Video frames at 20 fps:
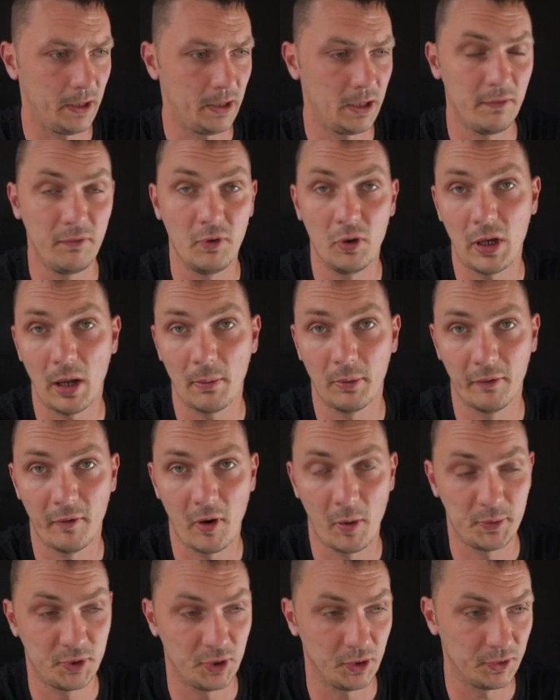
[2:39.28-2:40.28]
give you a couple of
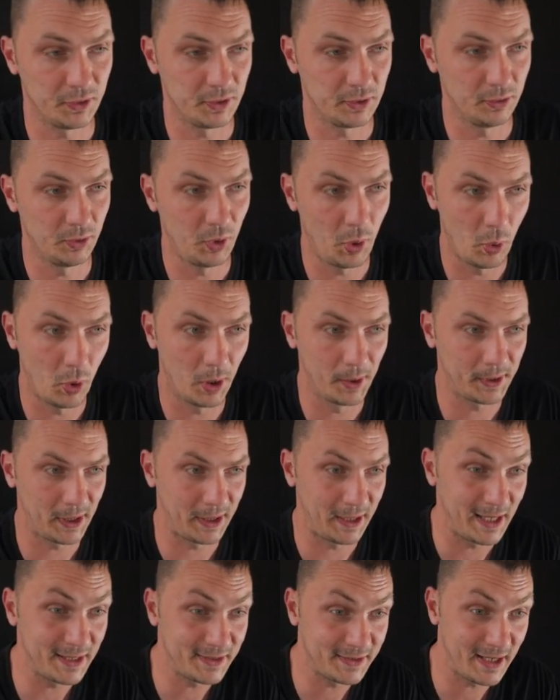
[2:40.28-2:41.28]
options. Do you want
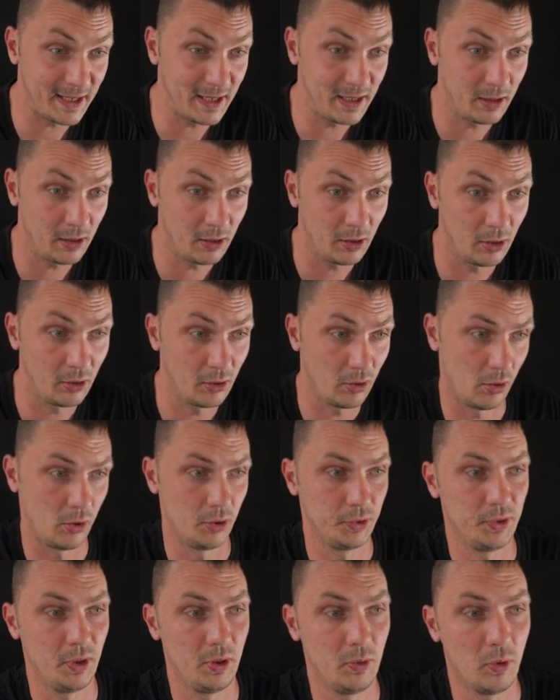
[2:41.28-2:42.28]
an essay,
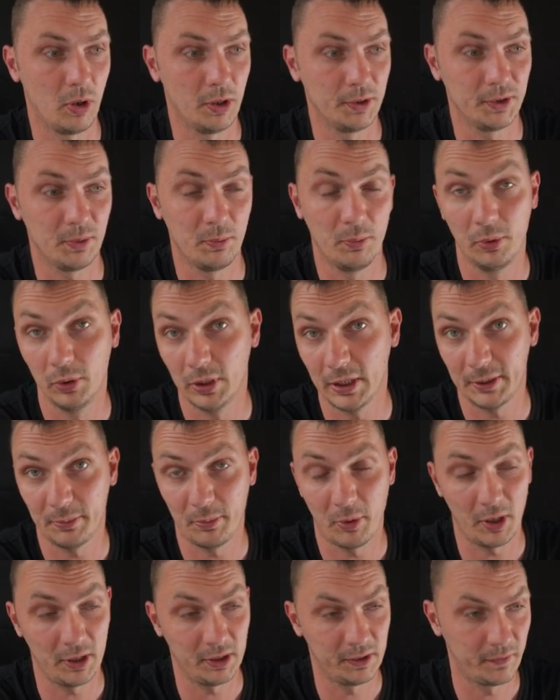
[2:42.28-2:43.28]
or do you want bullet
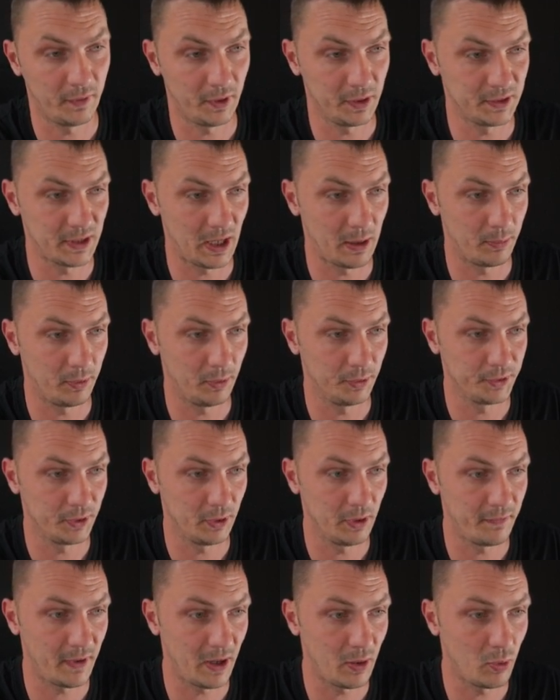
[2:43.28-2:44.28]
points, for example?
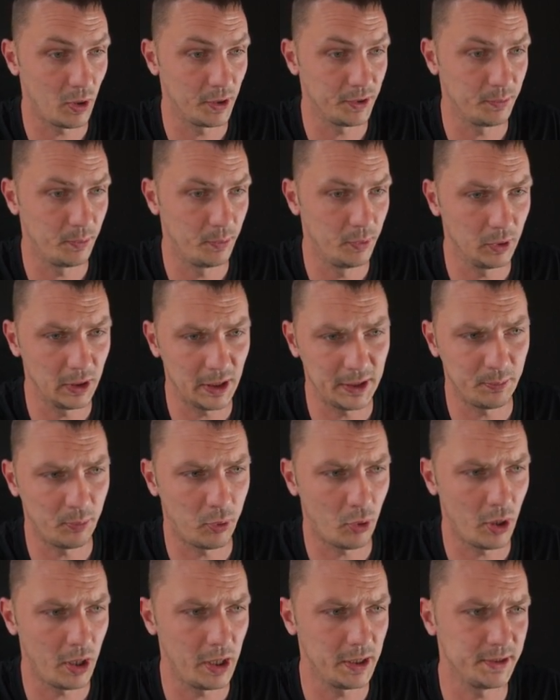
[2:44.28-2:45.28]
So if I want bullet
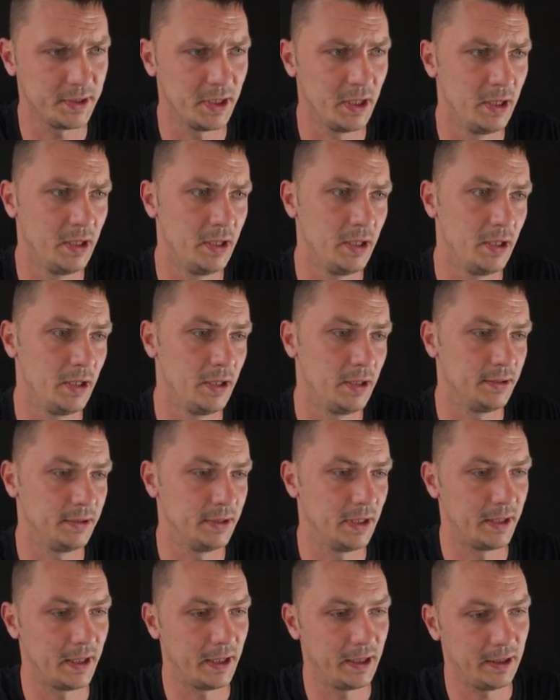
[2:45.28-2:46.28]
points,
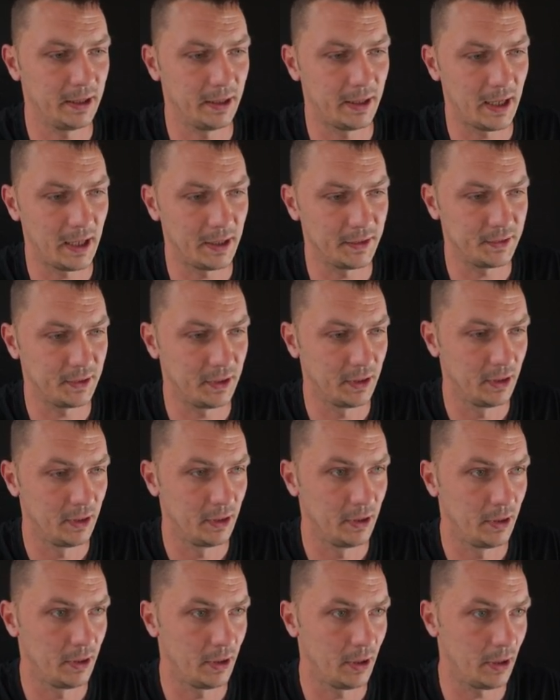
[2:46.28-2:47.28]
then I can ask
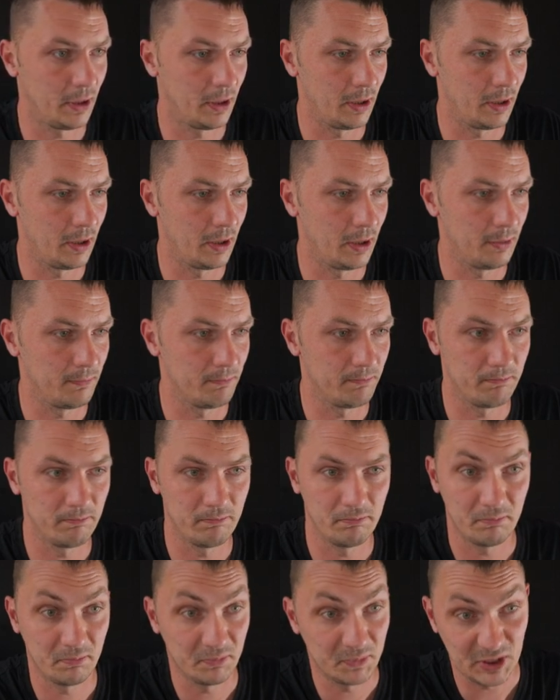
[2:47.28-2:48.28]
uh,
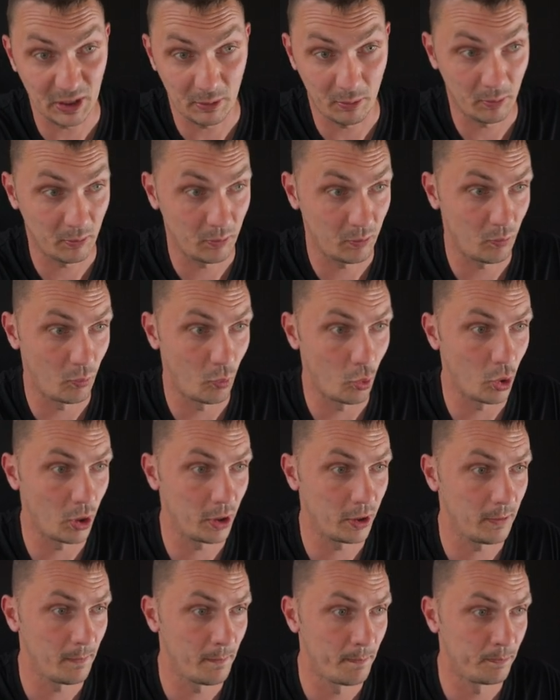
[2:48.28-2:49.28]
some
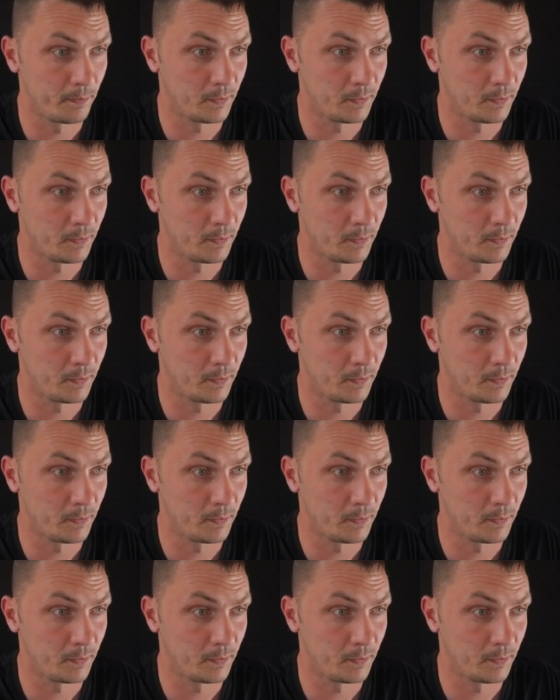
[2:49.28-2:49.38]
more